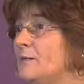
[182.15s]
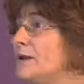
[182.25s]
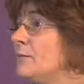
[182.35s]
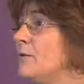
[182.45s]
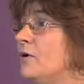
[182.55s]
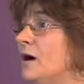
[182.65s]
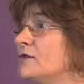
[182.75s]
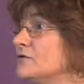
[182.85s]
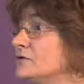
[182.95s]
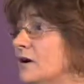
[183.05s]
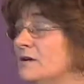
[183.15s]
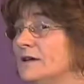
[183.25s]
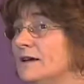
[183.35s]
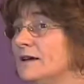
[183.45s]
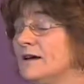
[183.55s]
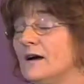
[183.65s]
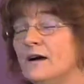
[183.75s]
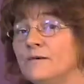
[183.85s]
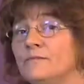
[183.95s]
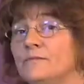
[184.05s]
many people are struggling
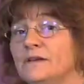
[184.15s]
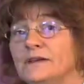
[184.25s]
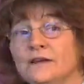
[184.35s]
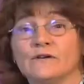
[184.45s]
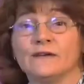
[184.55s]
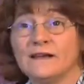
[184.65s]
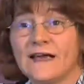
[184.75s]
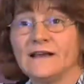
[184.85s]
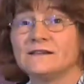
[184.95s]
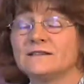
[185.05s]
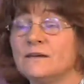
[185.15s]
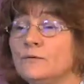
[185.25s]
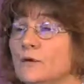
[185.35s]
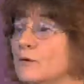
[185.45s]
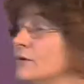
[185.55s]
here in Edison,